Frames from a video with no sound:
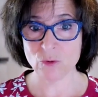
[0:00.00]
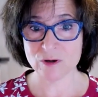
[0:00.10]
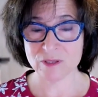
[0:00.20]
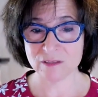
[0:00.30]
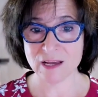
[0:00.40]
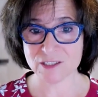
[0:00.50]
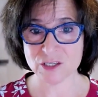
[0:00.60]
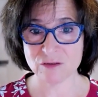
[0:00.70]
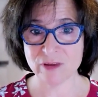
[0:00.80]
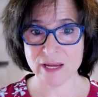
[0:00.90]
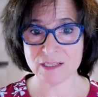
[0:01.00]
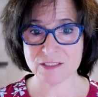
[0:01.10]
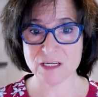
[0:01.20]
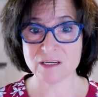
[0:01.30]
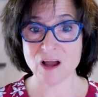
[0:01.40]
for the election of
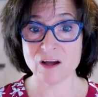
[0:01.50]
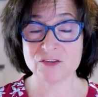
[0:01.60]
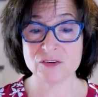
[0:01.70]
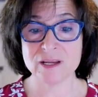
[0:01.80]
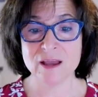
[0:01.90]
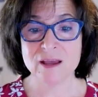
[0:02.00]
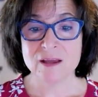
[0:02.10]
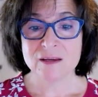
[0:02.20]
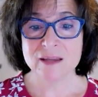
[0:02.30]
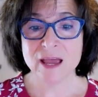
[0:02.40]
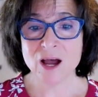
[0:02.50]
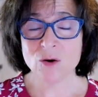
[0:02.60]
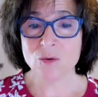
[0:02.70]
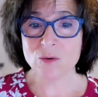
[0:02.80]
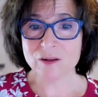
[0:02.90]
1800.
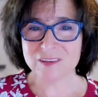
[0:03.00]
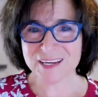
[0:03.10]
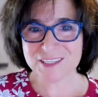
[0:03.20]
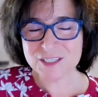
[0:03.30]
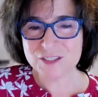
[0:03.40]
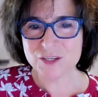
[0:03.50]
Now, elections